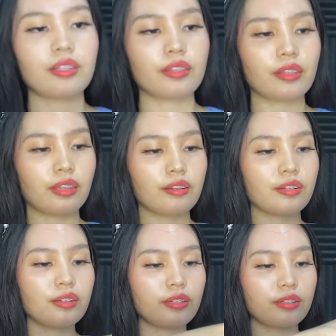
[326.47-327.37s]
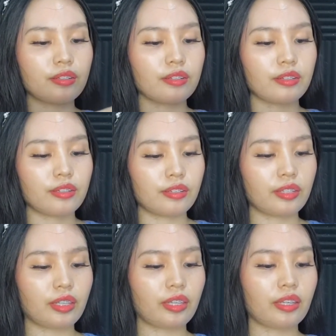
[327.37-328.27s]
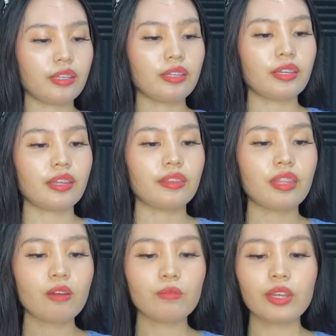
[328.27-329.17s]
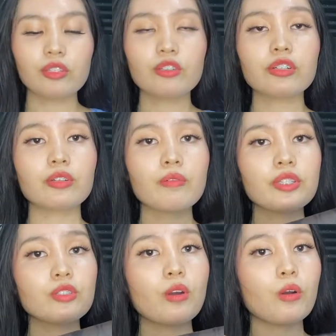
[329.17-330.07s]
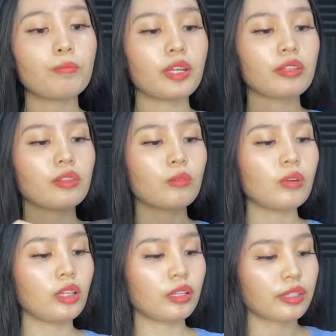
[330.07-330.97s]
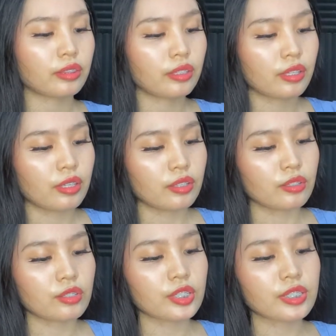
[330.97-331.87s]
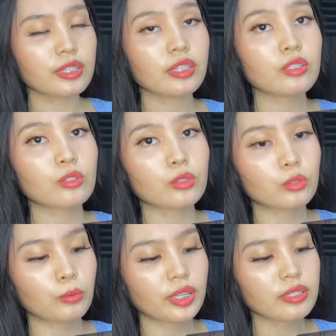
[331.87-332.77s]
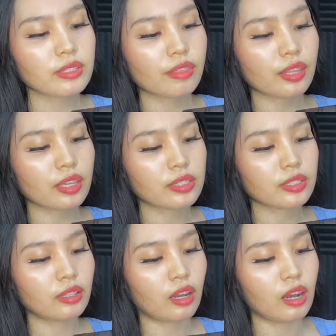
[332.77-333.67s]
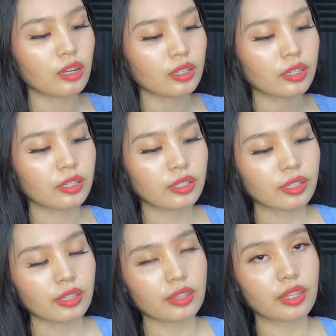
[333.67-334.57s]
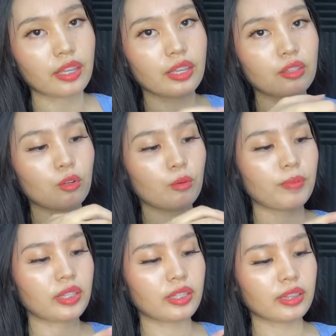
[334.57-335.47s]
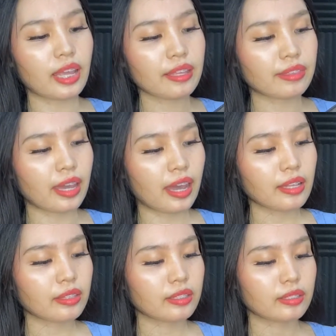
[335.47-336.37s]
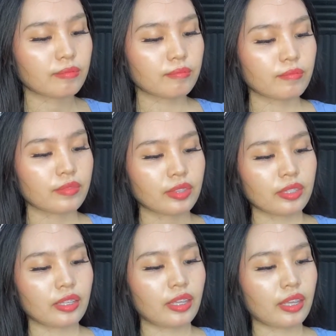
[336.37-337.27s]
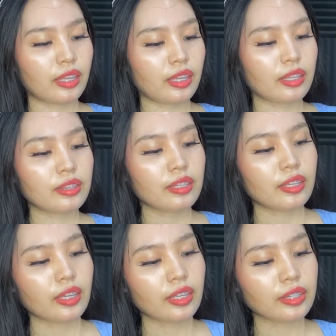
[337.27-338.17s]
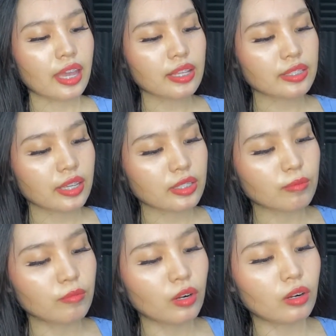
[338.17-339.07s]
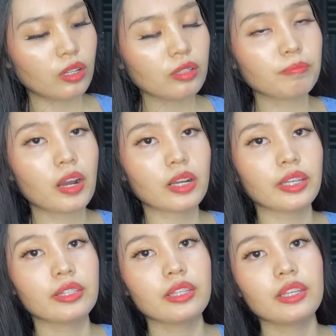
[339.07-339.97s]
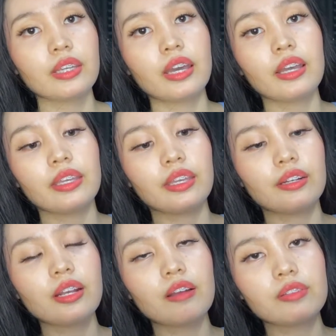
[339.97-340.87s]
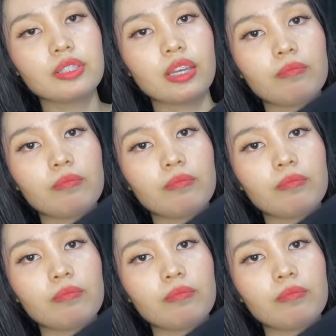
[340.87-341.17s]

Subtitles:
There. Okay. Now when you're going to open the wallet, you just need to twist this lock, then open it like that. And it has a small pocket here, outside